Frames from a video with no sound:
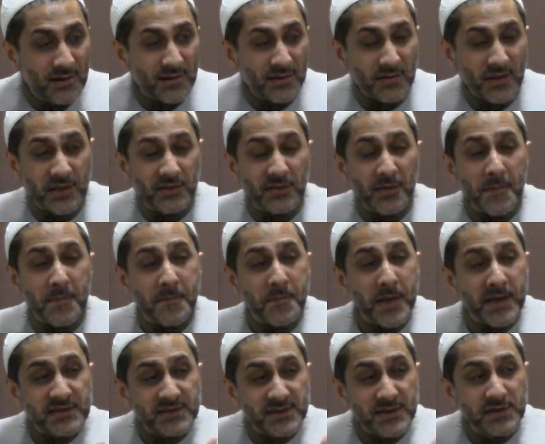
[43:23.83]
that the
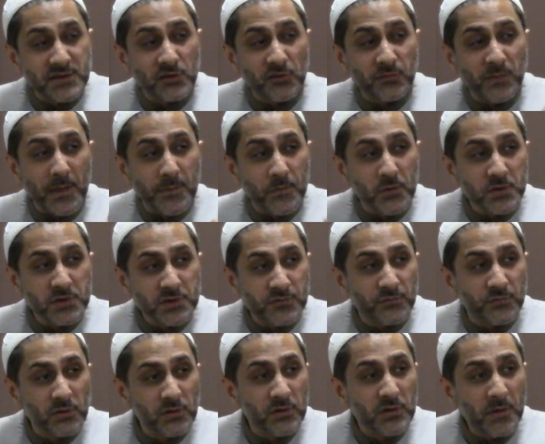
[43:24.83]
message of my
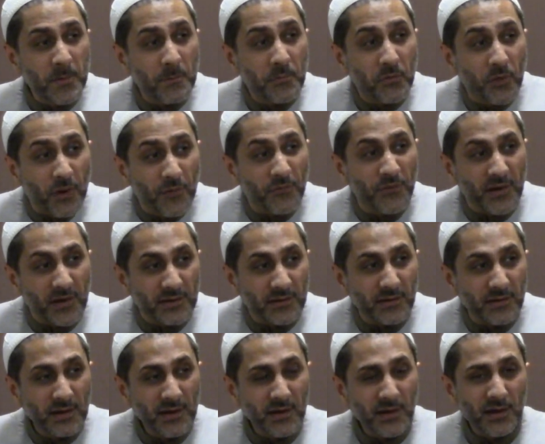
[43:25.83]
beautiful prophet
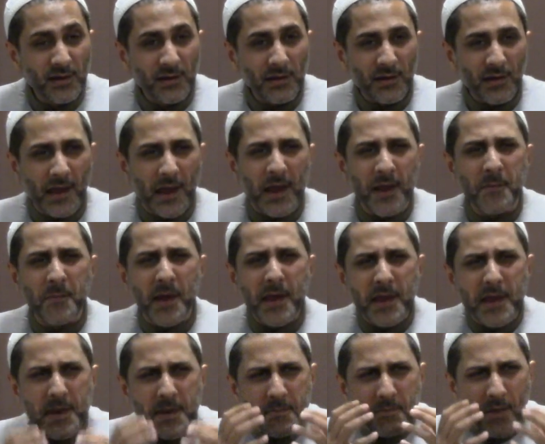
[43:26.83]
and my
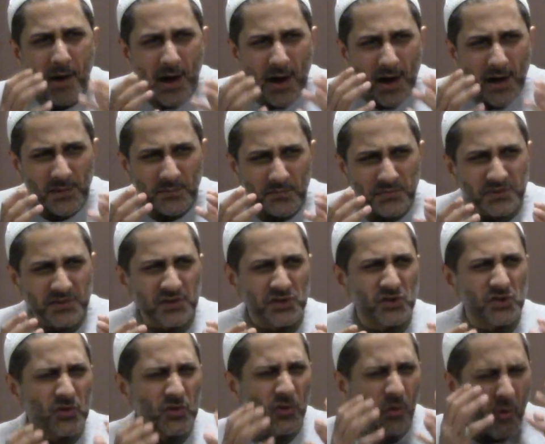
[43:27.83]
imams, these
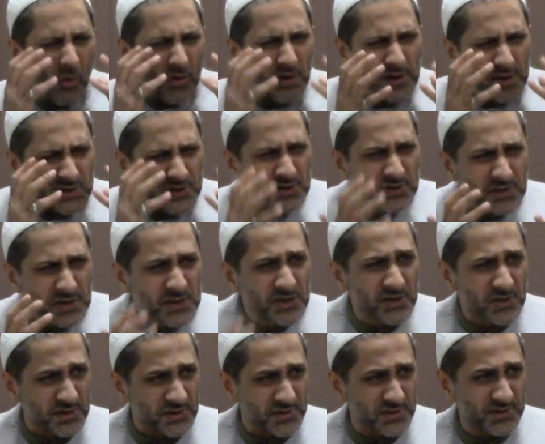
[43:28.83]
glorious
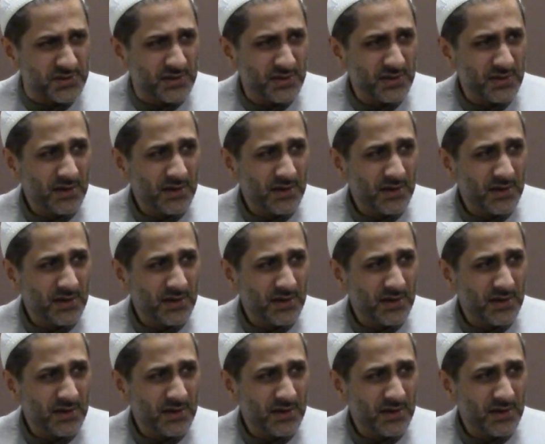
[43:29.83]
creatures,